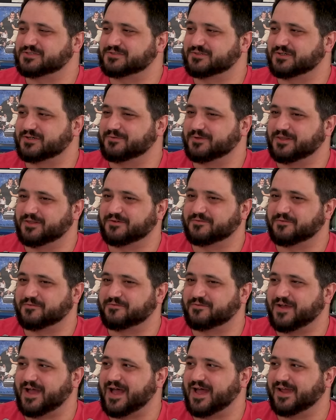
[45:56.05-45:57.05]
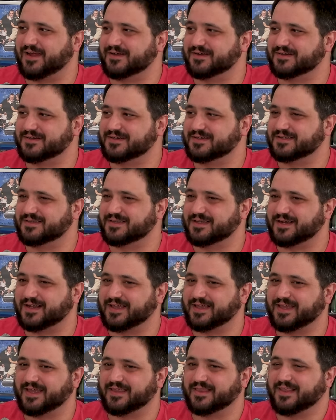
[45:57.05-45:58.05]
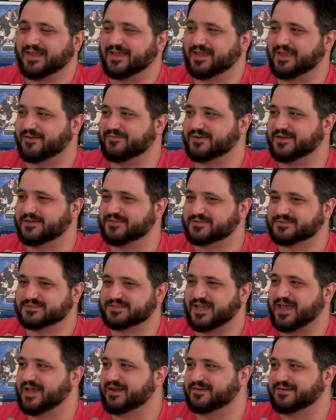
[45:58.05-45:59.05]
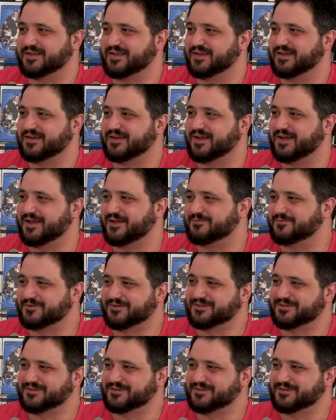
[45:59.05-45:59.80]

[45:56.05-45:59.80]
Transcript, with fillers: sure we look for fire, and then I get, like, every other Saturday off.